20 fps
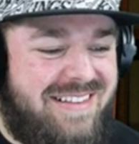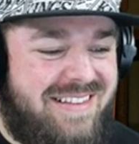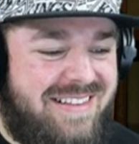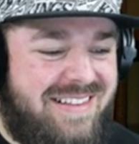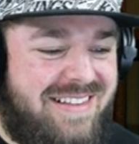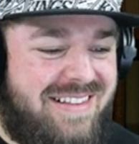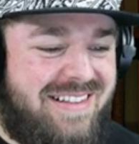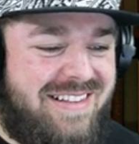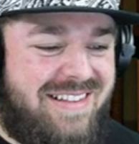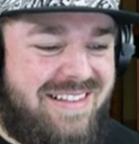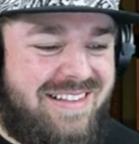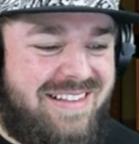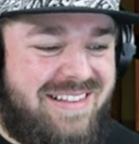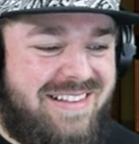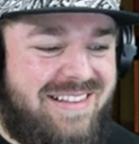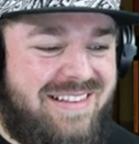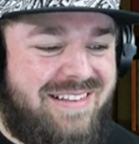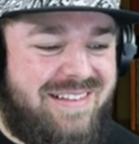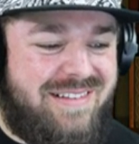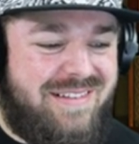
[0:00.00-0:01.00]

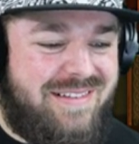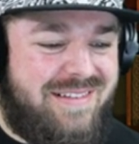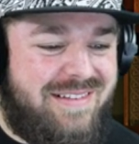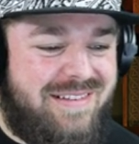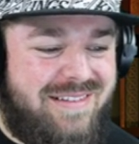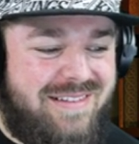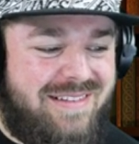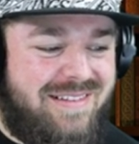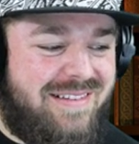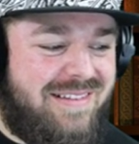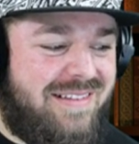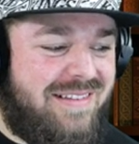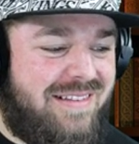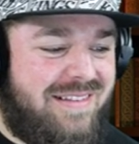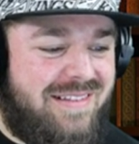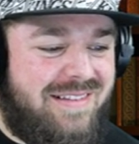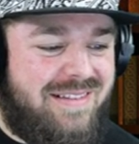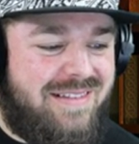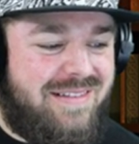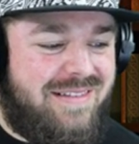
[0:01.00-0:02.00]

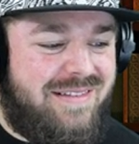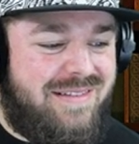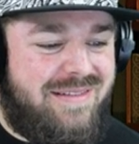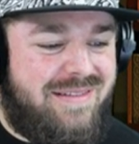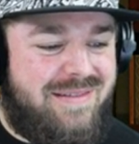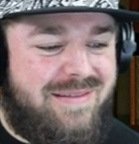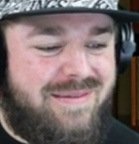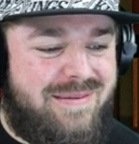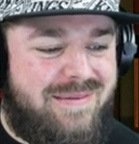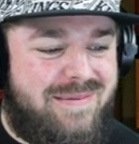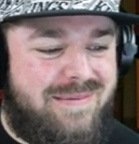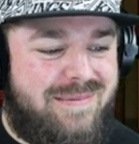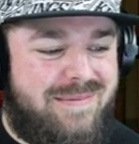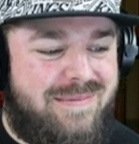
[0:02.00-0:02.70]
[no speech]